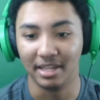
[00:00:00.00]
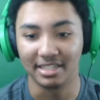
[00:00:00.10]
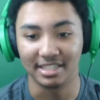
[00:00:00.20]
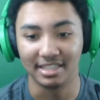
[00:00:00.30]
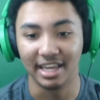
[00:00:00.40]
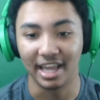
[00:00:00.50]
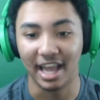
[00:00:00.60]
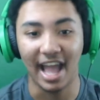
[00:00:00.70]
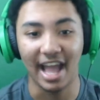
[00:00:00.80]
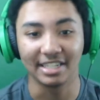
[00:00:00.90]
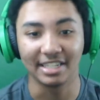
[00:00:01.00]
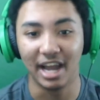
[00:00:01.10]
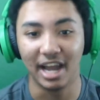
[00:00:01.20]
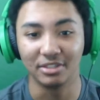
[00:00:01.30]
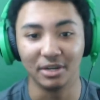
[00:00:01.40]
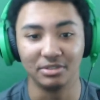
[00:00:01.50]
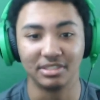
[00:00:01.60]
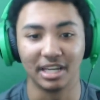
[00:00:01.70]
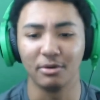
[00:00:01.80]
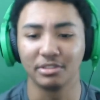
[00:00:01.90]
That's the thing. I asked her how she know. She's
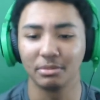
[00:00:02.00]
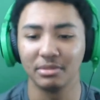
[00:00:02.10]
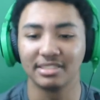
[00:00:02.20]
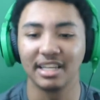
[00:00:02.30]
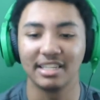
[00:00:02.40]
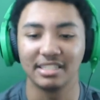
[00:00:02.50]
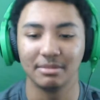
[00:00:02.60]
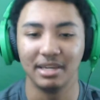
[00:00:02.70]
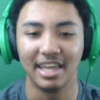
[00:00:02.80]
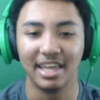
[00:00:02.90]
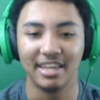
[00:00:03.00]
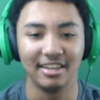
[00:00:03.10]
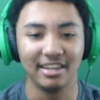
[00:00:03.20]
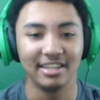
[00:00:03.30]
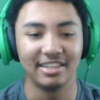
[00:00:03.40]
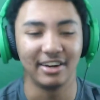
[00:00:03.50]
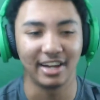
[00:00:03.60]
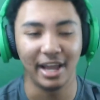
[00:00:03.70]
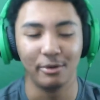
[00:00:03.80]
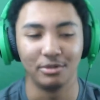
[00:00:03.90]
like, "Oh, someone sent it to me and then deleted their
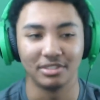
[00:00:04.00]
account."